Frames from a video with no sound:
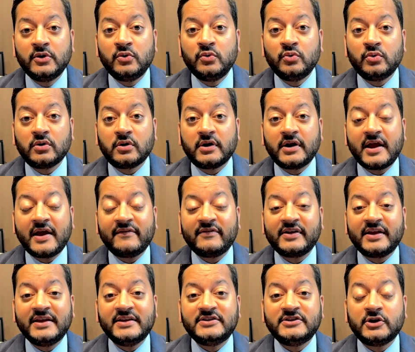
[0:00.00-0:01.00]
who are
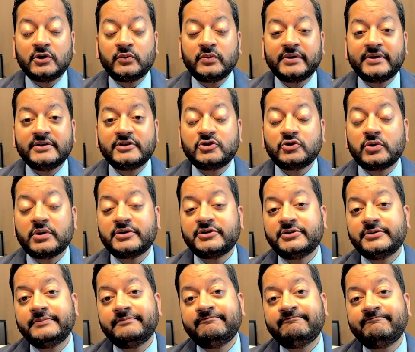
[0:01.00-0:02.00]
having ACL
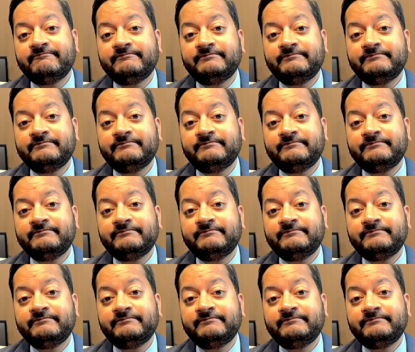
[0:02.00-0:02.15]
reconstruction.